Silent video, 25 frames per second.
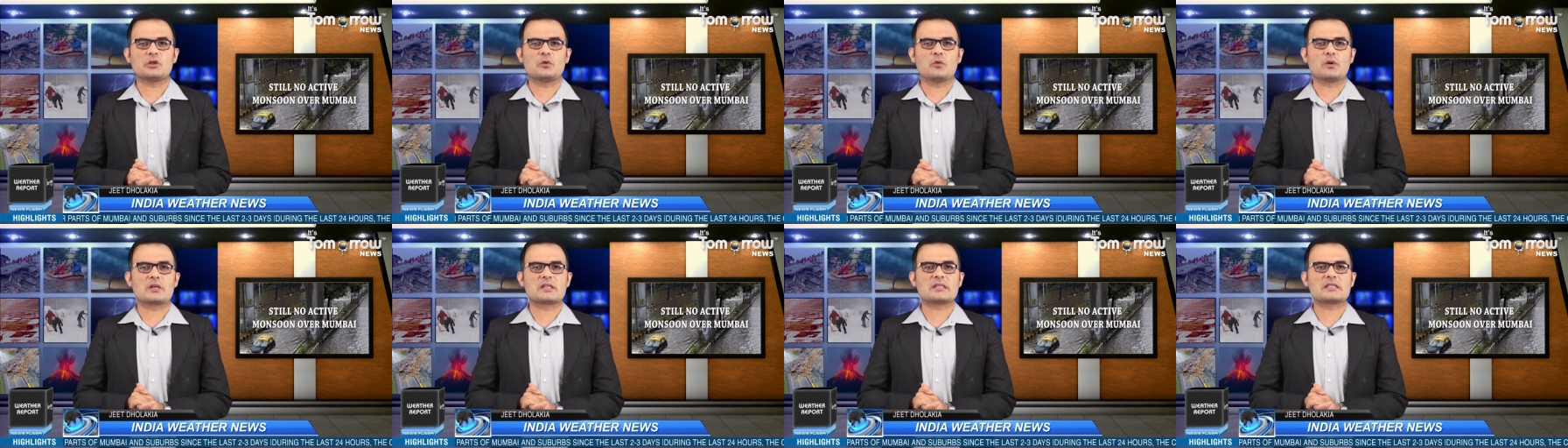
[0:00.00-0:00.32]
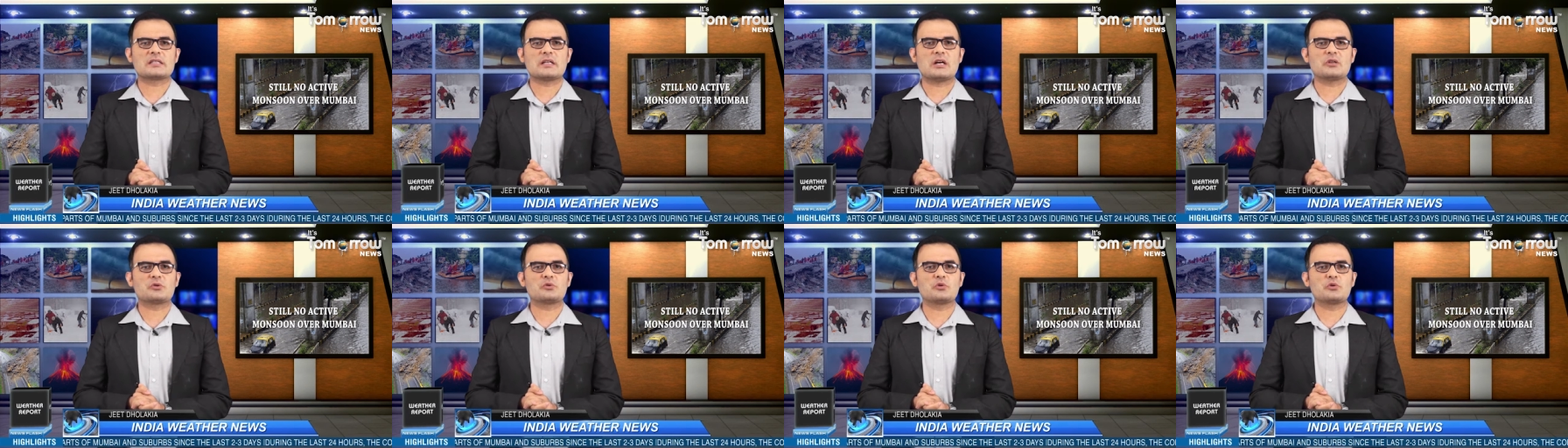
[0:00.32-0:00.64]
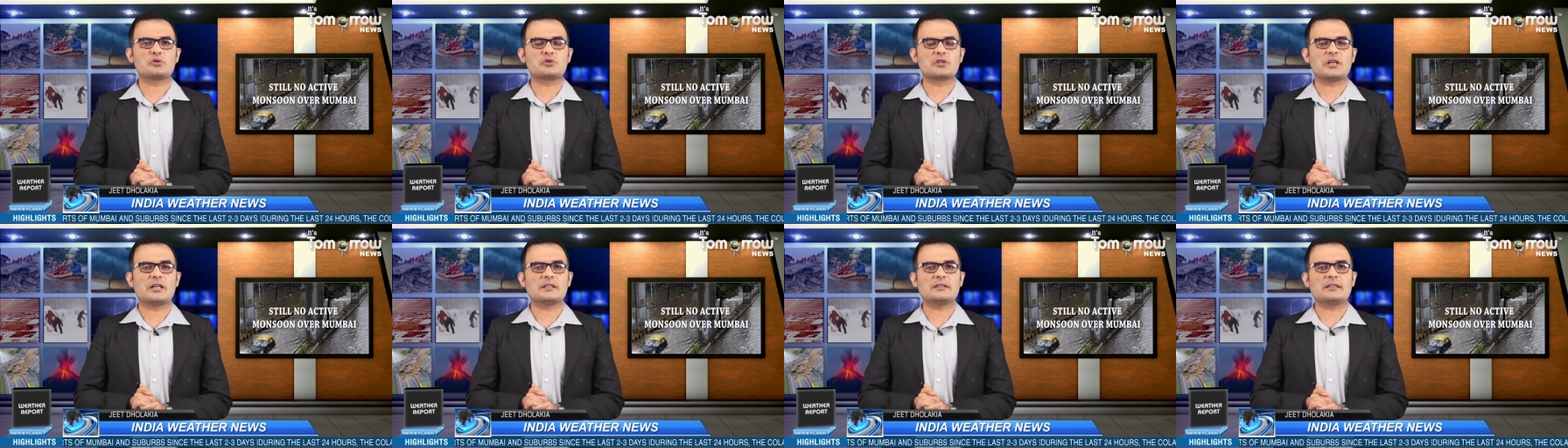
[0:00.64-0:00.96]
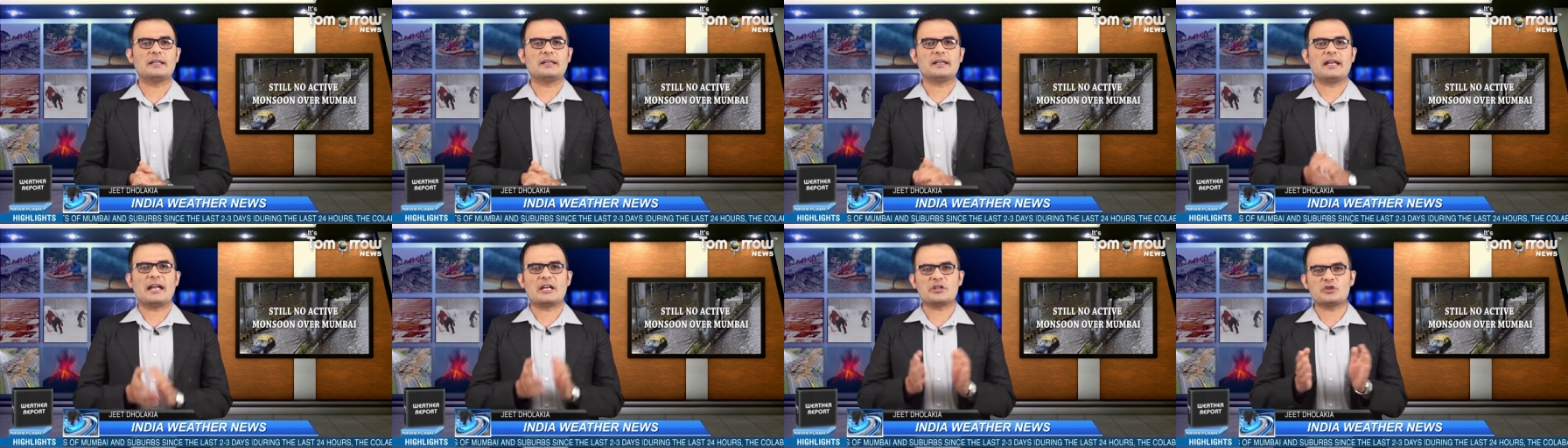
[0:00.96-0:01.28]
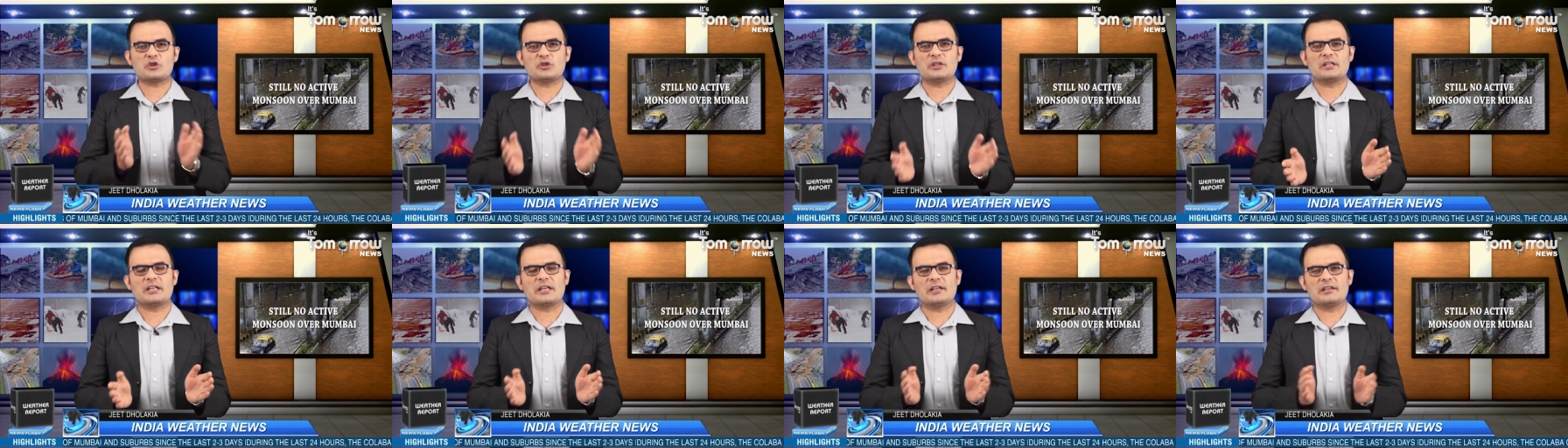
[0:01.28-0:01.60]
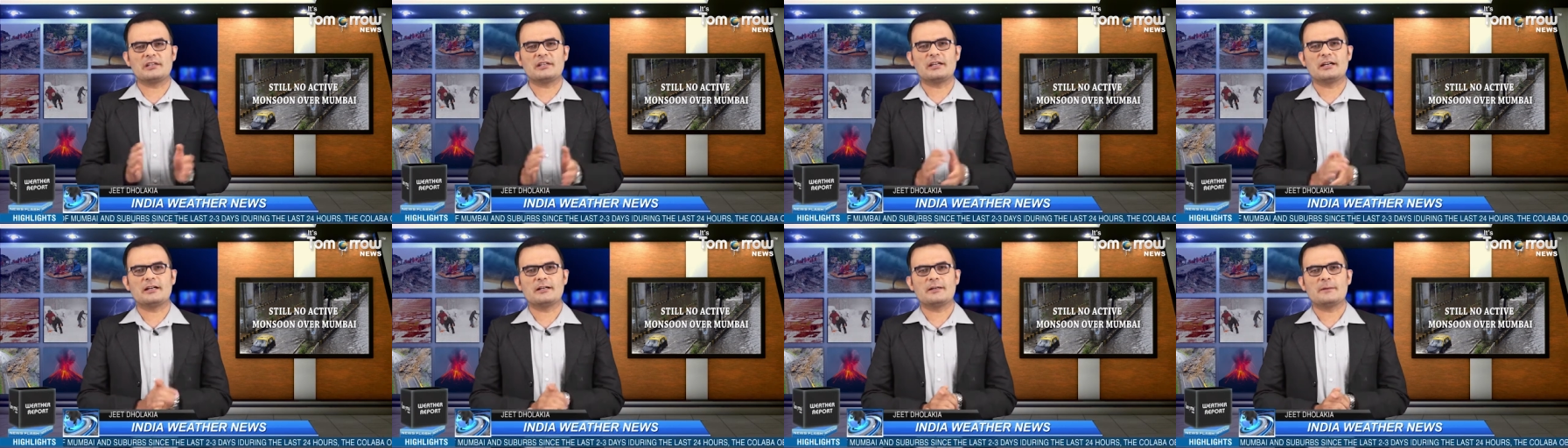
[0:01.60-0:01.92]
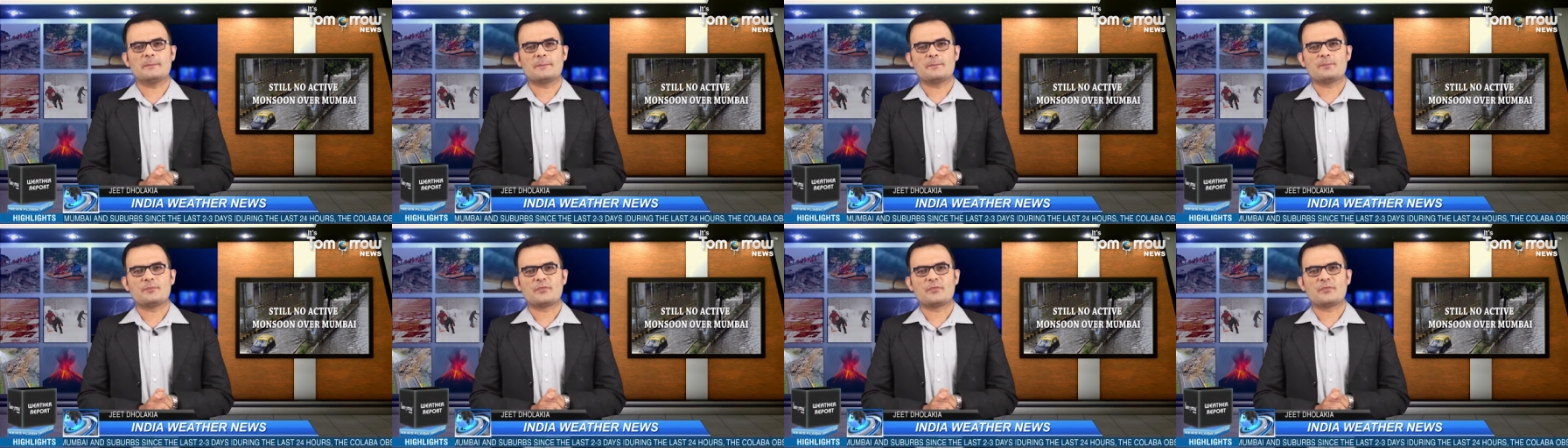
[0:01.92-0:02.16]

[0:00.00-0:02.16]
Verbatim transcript: over South Gujarat and adjoining area.